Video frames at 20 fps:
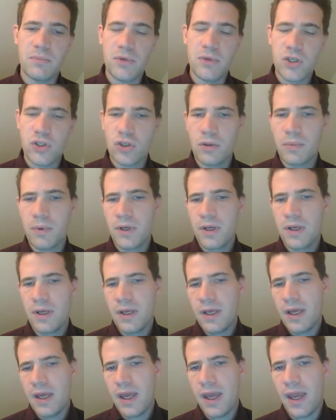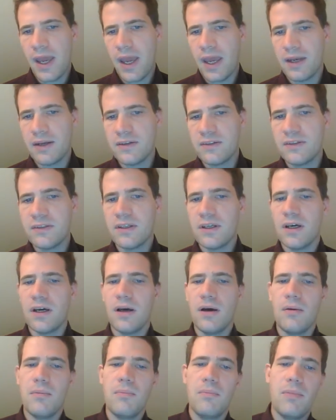bishop, and
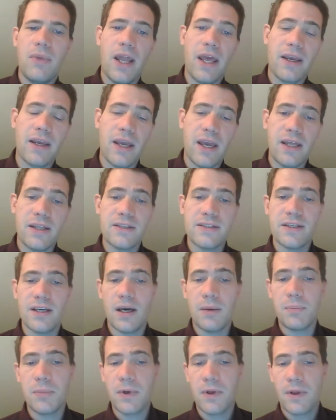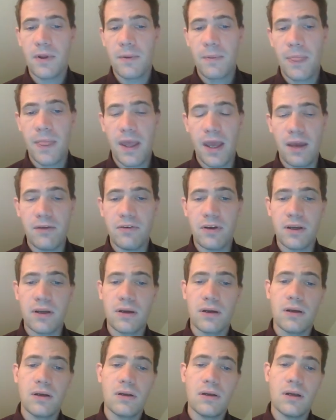black ends up
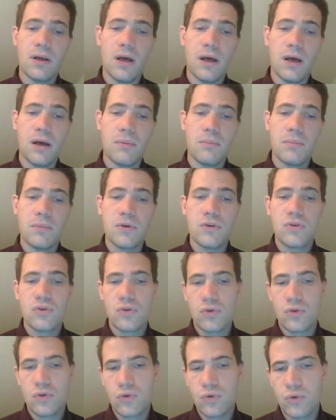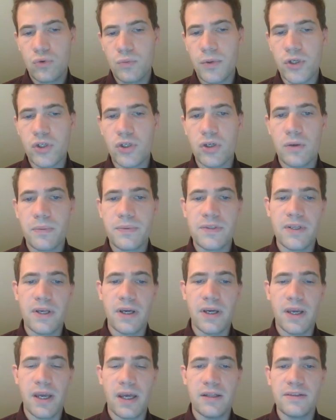having two bishops
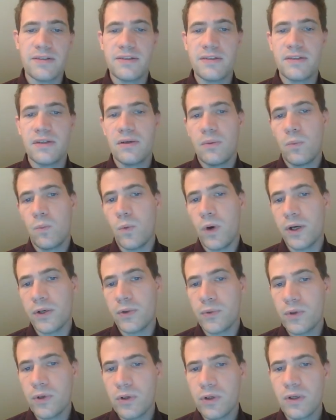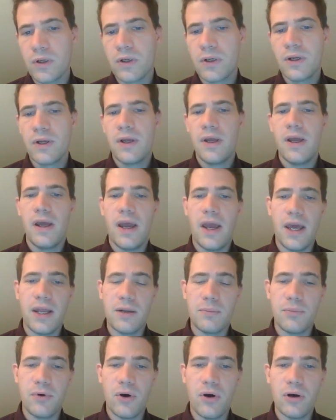against one rook
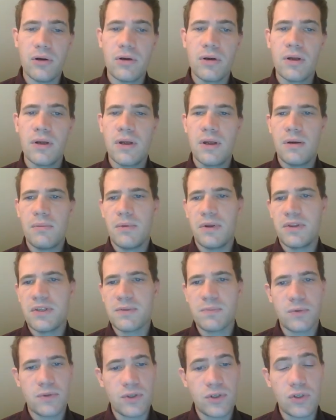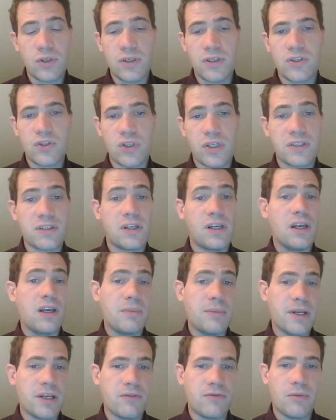and a pawn, but this position is just clearly
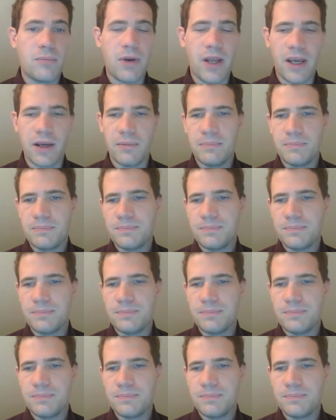better for black.